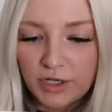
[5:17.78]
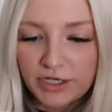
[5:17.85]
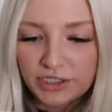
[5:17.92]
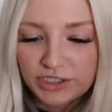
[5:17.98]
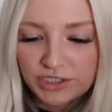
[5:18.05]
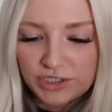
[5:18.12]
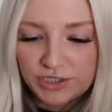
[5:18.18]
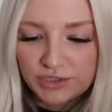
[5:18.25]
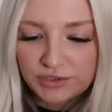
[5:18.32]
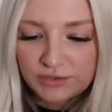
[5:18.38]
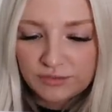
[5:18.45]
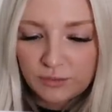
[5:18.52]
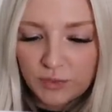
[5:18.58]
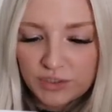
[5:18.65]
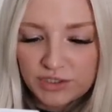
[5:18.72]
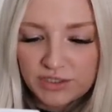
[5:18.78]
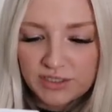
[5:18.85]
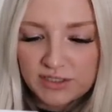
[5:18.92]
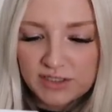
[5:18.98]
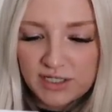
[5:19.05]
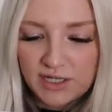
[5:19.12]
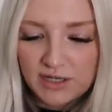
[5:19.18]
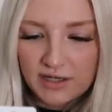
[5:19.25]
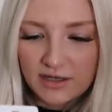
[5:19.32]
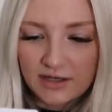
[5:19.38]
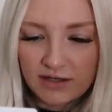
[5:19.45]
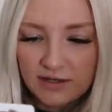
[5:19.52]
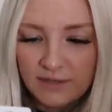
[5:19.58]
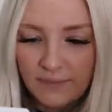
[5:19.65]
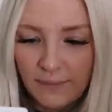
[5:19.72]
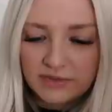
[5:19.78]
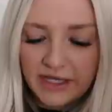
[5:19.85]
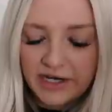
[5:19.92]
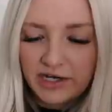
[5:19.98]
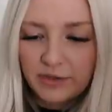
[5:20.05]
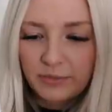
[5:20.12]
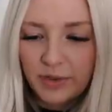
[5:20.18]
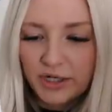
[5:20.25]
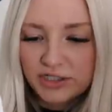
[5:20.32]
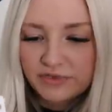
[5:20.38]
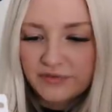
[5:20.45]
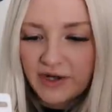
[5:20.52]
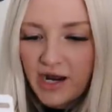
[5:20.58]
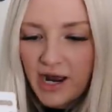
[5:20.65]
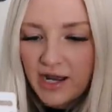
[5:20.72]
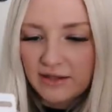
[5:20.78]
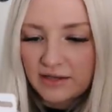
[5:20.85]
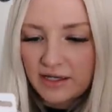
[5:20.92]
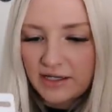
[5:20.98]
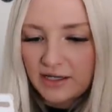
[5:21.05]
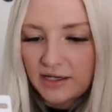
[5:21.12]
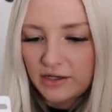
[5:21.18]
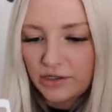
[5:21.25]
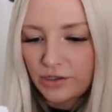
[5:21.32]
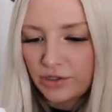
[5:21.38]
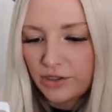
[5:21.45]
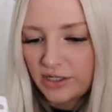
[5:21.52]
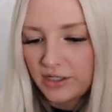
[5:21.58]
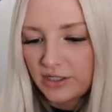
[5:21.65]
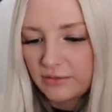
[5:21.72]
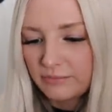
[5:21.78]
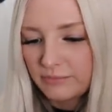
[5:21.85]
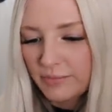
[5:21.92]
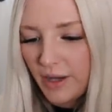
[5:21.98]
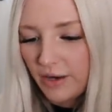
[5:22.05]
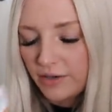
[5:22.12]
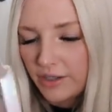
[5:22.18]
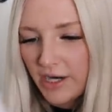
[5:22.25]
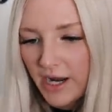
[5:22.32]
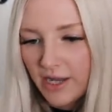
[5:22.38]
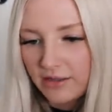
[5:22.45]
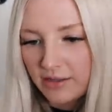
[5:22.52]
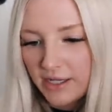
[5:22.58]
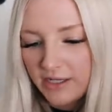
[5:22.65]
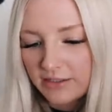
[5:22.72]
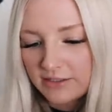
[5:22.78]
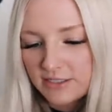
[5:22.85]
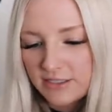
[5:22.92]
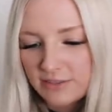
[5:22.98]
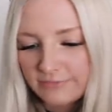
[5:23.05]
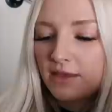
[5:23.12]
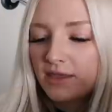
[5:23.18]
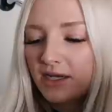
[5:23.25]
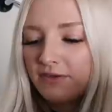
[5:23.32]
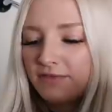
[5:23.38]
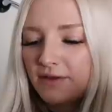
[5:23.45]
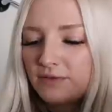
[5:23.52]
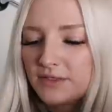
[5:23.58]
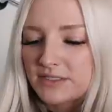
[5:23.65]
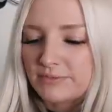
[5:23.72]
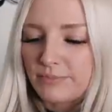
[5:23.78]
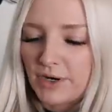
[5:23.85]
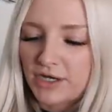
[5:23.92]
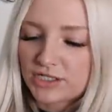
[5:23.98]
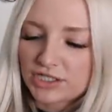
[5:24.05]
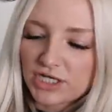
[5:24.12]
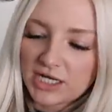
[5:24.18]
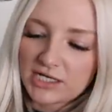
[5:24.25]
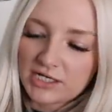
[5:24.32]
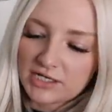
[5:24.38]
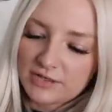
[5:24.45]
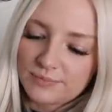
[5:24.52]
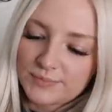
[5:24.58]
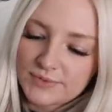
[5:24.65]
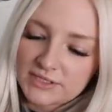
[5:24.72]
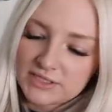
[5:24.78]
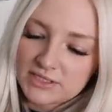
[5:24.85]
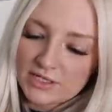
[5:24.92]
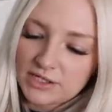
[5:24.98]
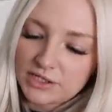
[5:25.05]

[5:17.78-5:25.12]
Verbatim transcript: brush, which is a layer brush for highlighting cream powder highlight. And then I found this Marc Jacobs